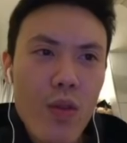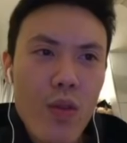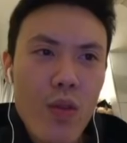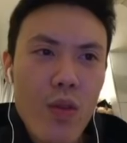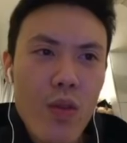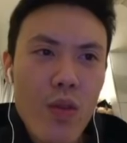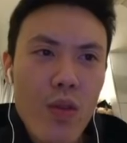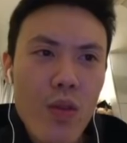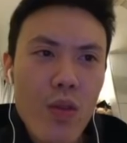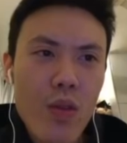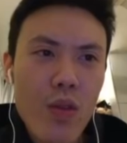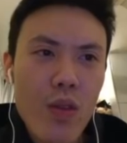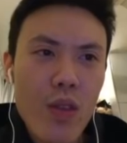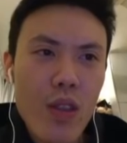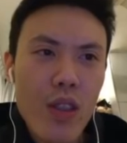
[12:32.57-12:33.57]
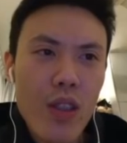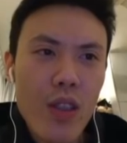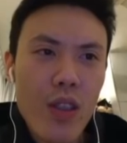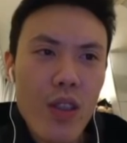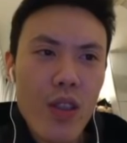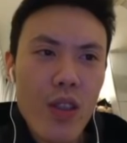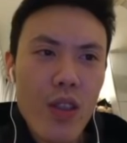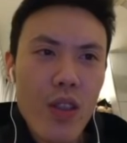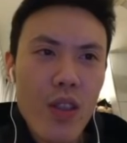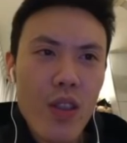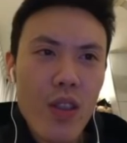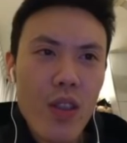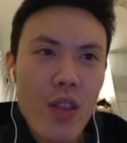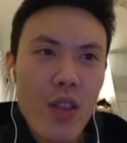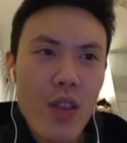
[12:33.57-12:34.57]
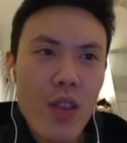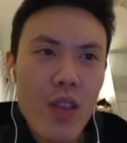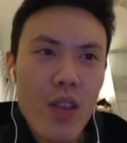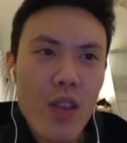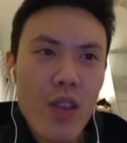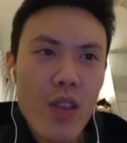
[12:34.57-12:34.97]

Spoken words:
(silence)